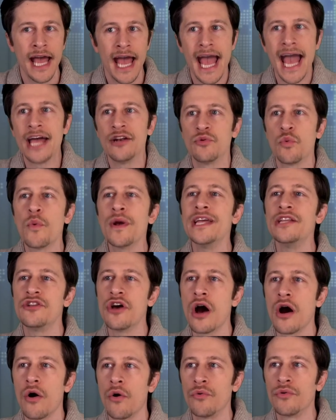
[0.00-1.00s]
and we
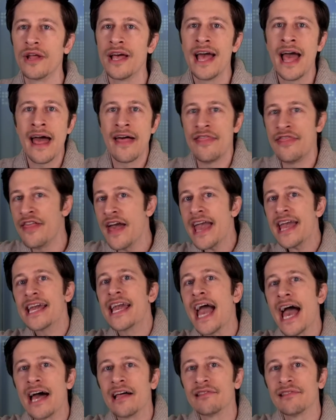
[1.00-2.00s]
don't, they
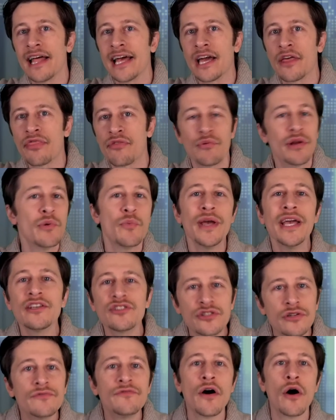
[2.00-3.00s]
get like three weeks
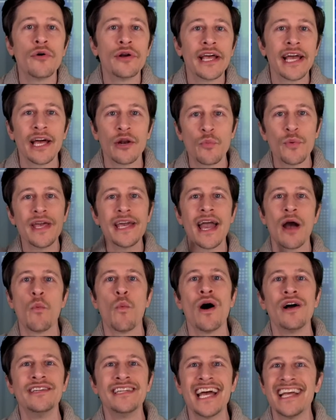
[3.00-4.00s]
of voting and we get
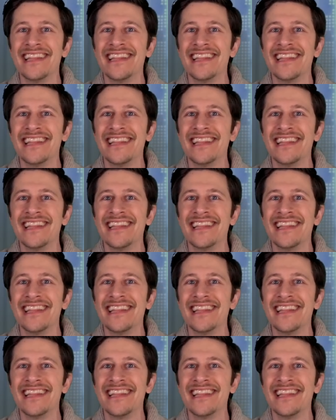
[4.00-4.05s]
one day.